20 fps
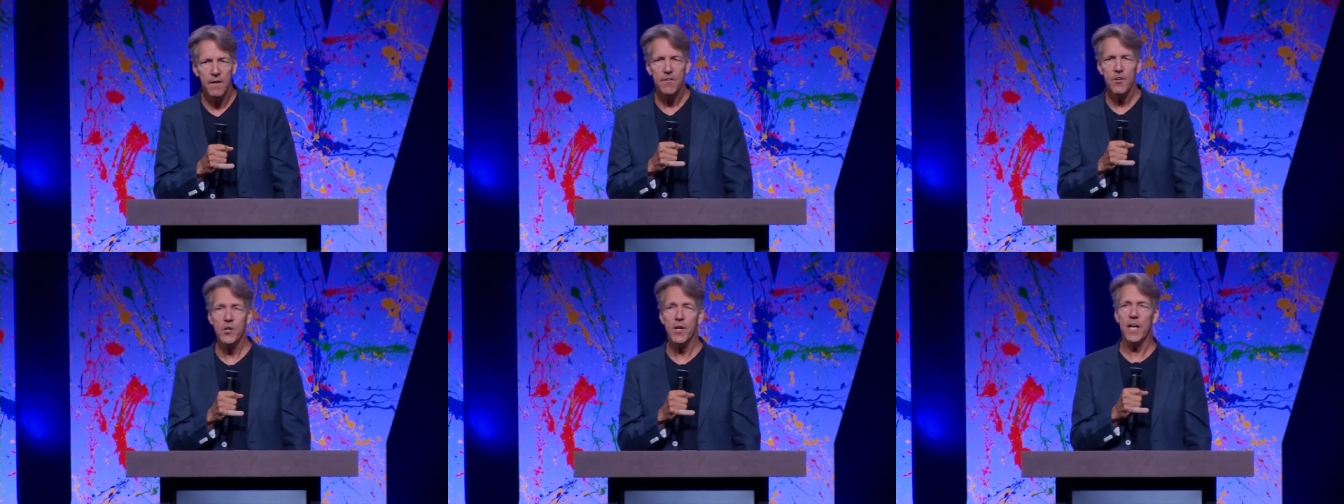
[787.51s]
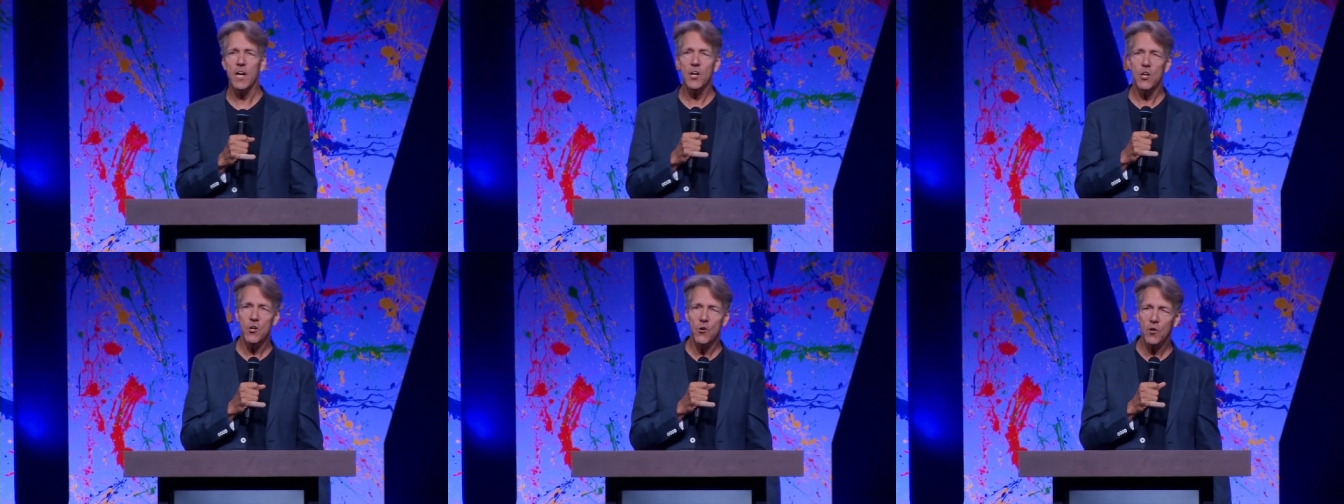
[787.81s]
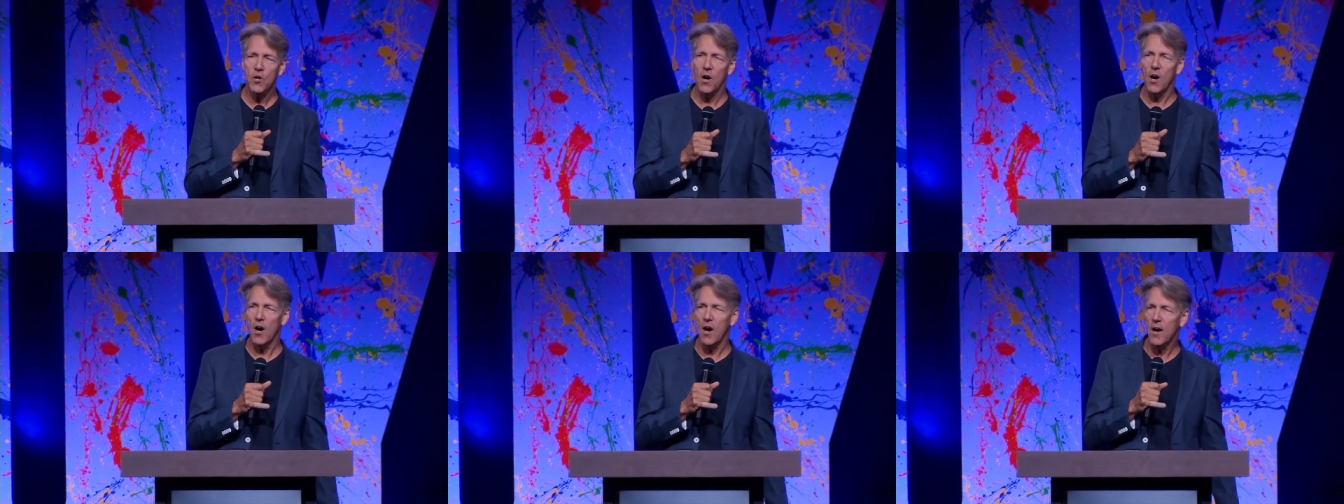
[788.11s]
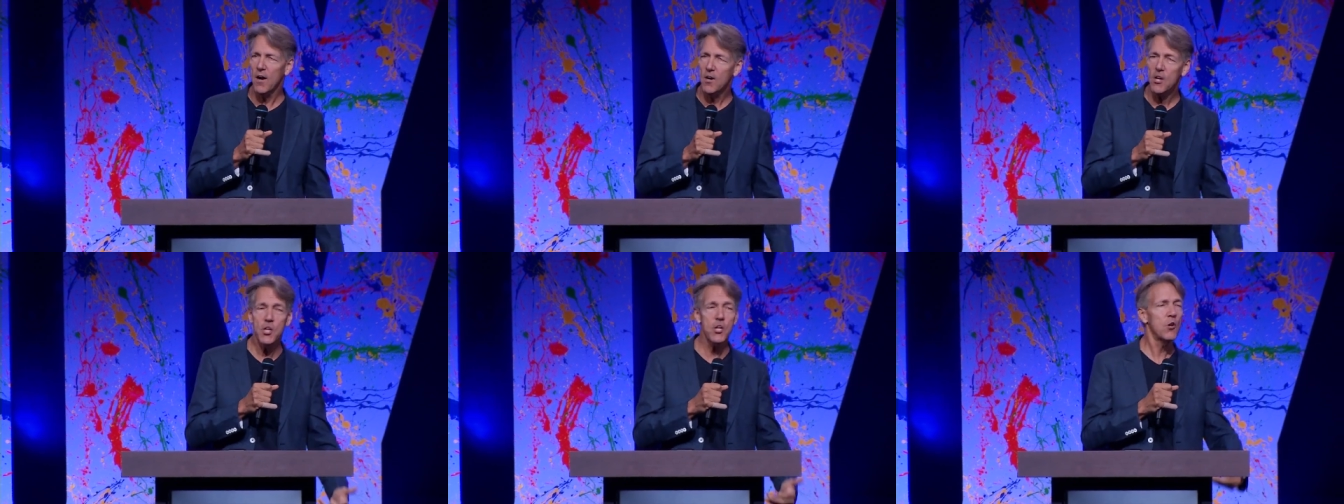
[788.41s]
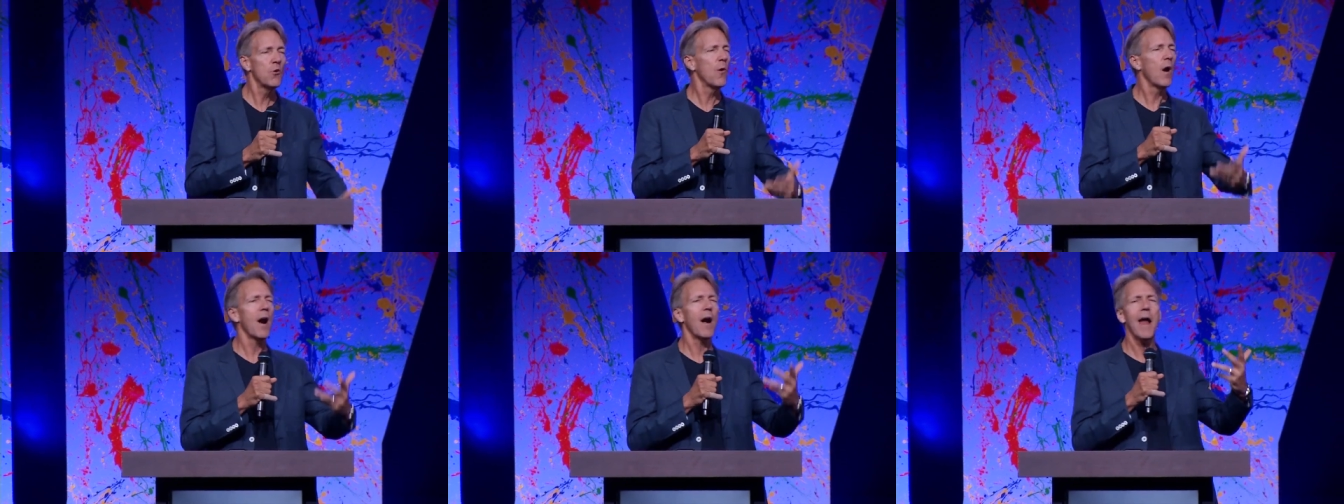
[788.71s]
You get a new car,
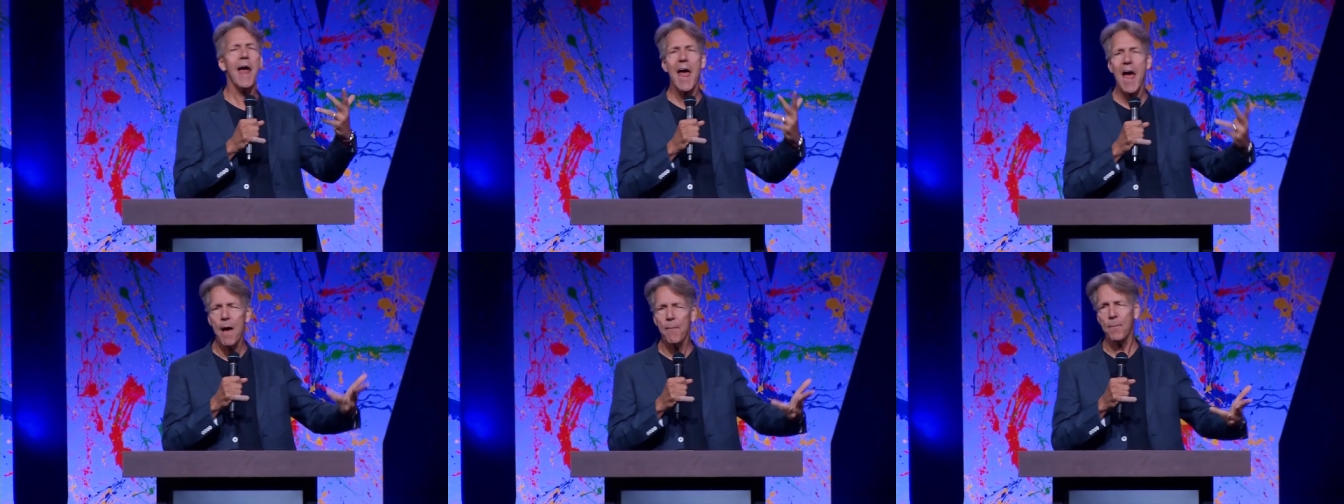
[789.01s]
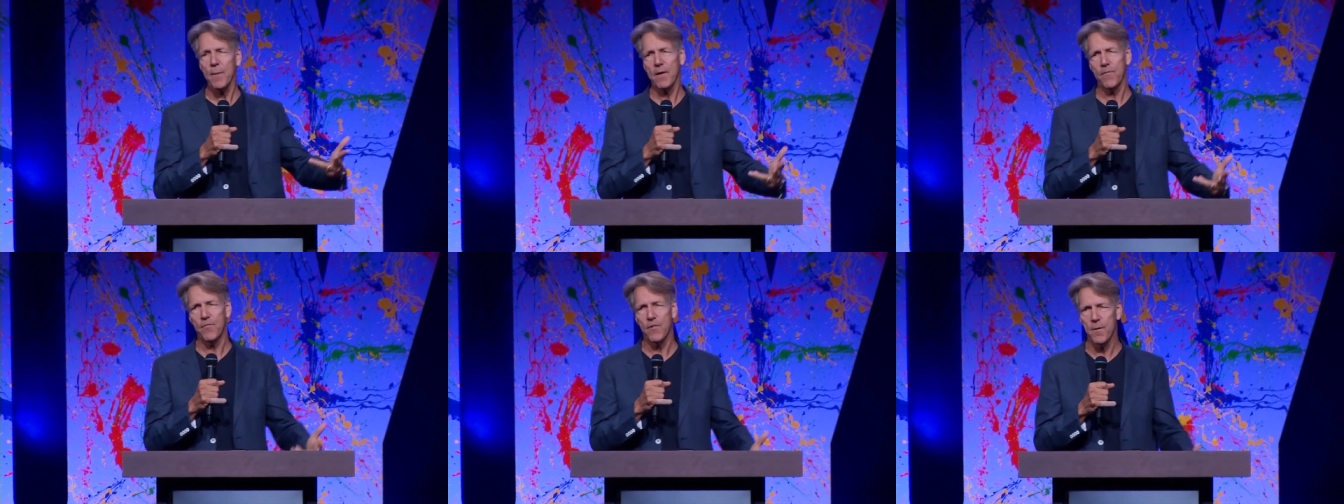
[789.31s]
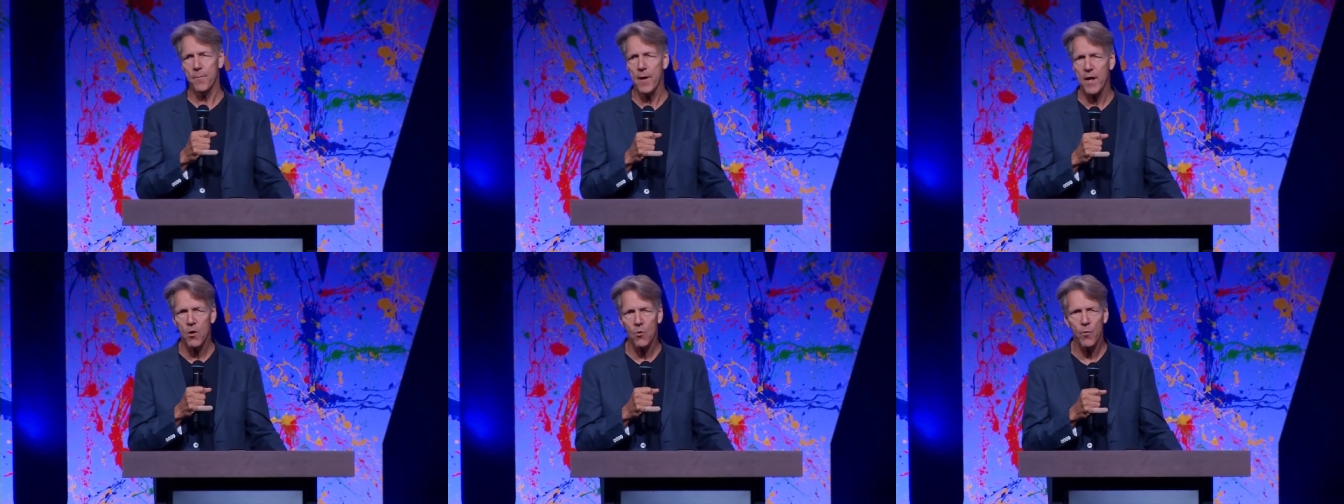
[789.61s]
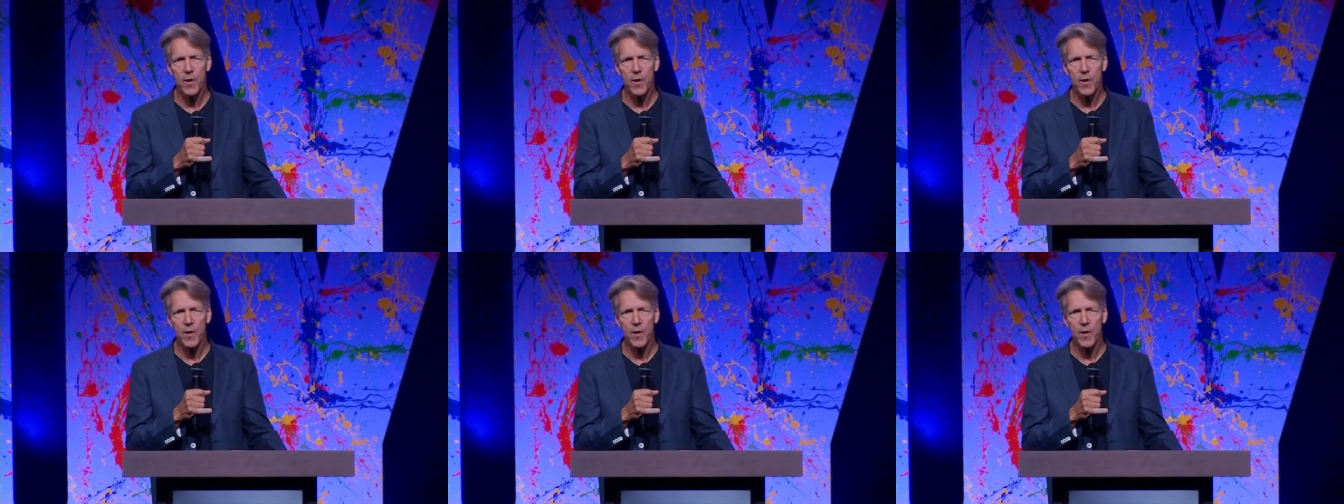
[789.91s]
you are happy for about a